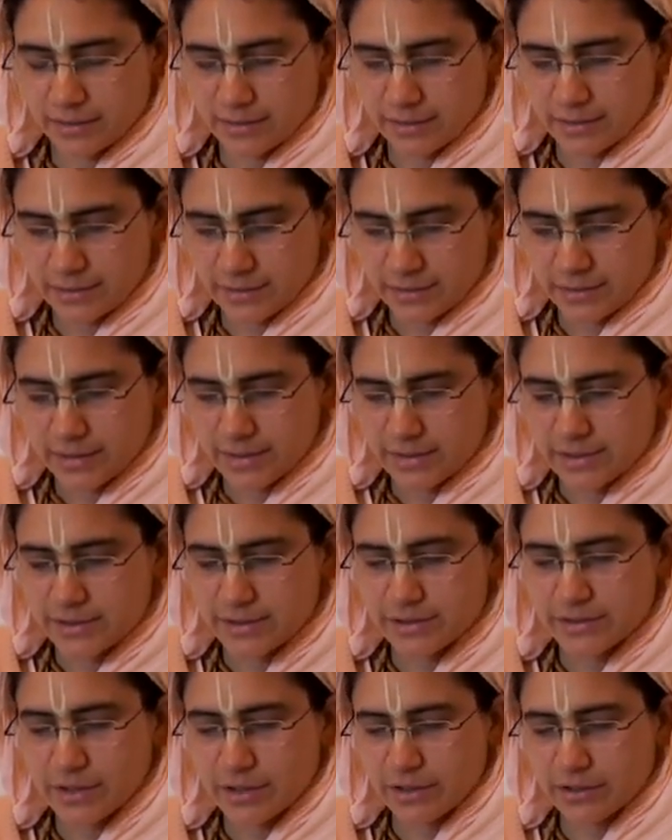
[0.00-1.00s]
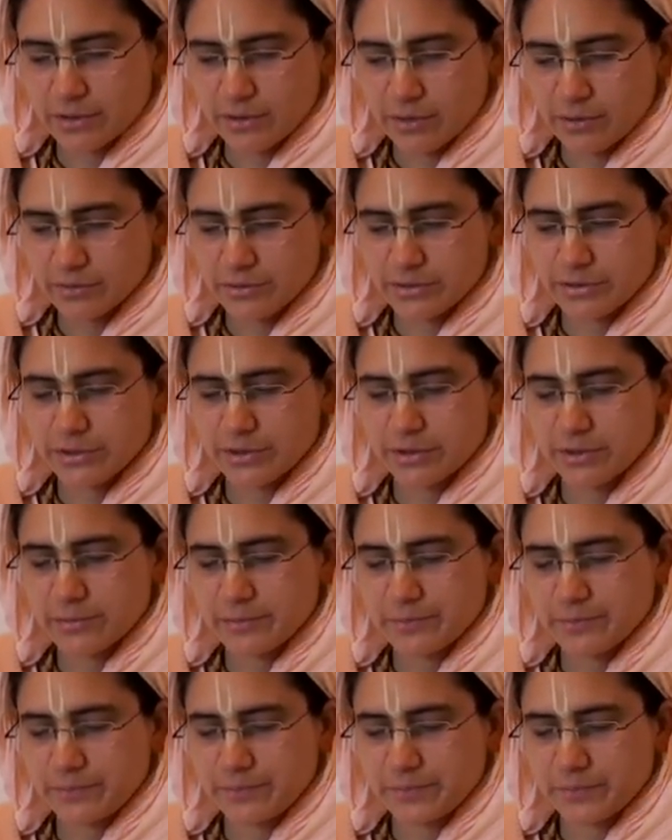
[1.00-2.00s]
This is our
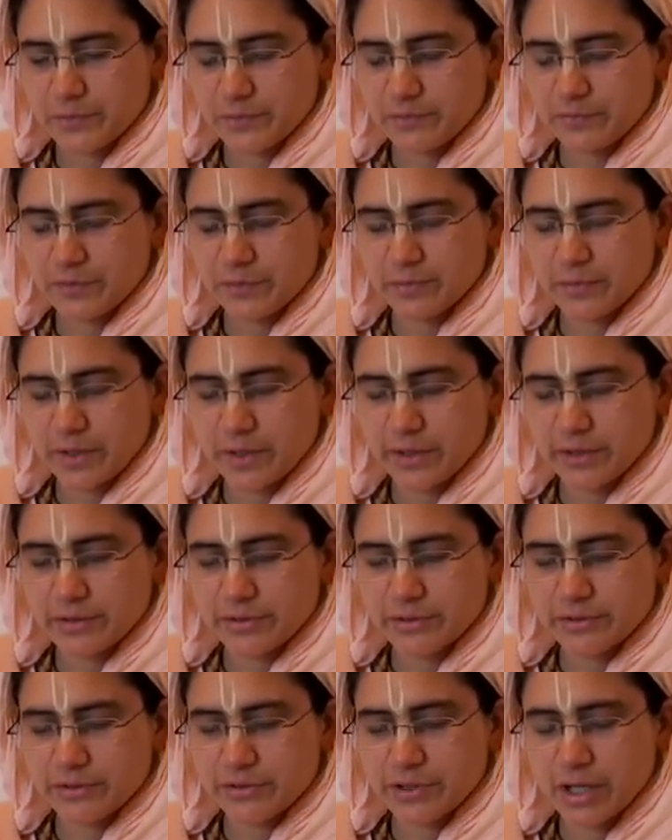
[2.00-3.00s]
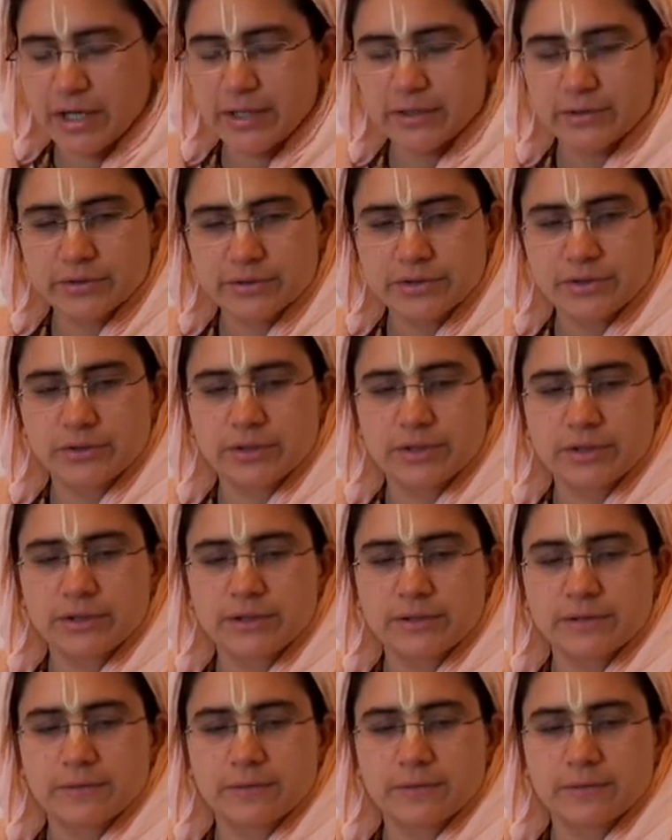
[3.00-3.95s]
culture from our childhood.